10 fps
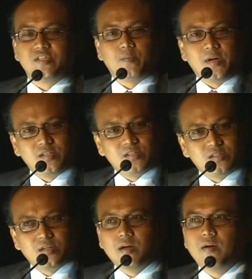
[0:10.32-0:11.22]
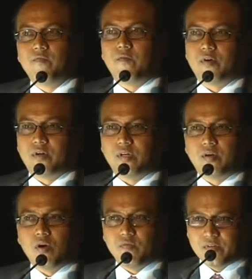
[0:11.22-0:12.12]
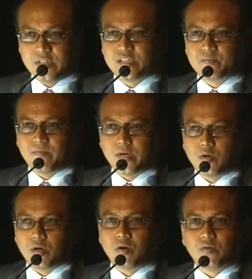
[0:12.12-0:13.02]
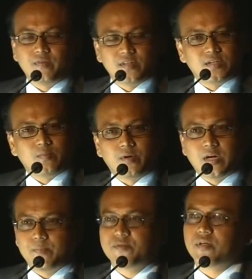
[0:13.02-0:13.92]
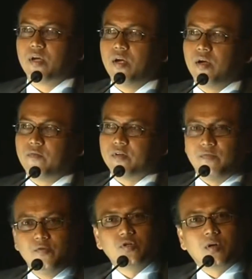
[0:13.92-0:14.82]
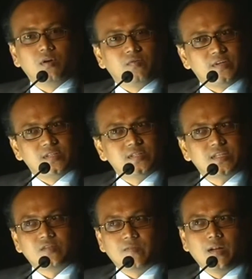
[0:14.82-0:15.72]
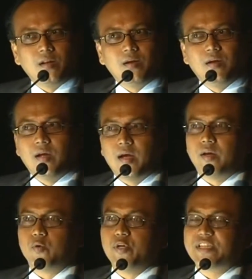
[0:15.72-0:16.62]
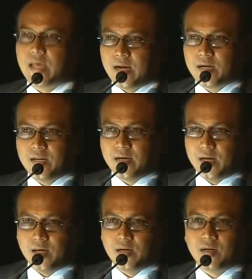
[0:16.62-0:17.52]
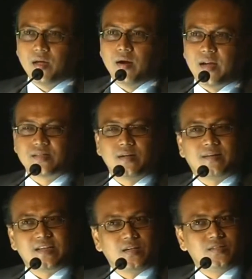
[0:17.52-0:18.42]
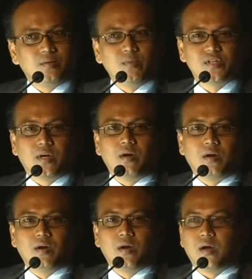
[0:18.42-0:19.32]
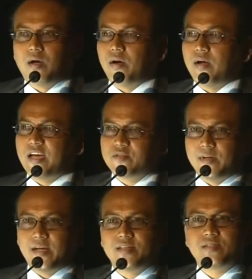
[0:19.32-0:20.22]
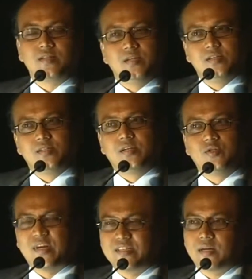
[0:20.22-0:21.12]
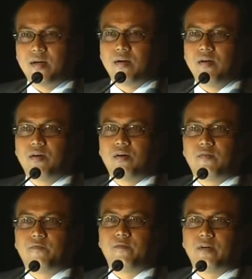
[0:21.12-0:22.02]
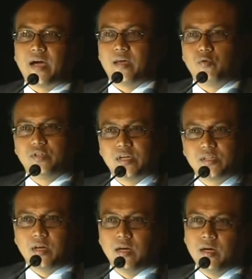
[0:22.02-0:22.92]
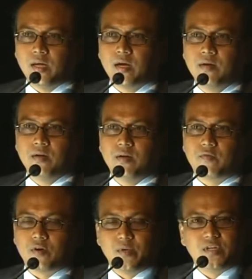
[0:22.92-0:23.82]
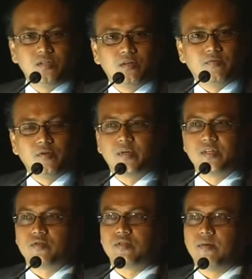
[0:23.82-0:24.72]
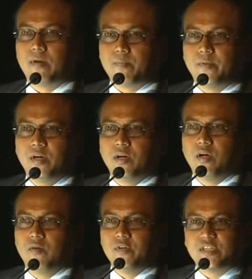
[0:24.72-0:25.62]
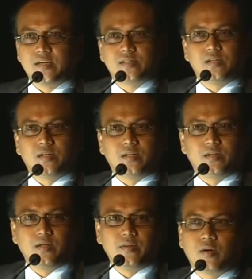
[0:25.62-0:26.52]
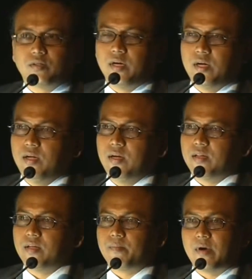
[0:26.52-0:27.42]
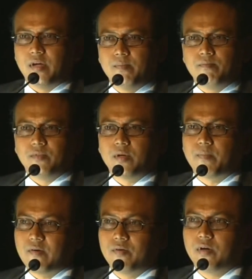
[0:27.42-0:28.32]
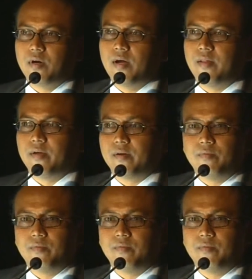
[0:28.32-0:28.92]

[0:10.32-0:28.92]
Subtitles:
inspirations for the conference, this particular conference, and perhaps for the future conferences as well, and who is currently heading National Translation Mission, as well as she is the Joint Secretary of Higher Education in India from Ministry of Human Resource Development, which has the authority and the power and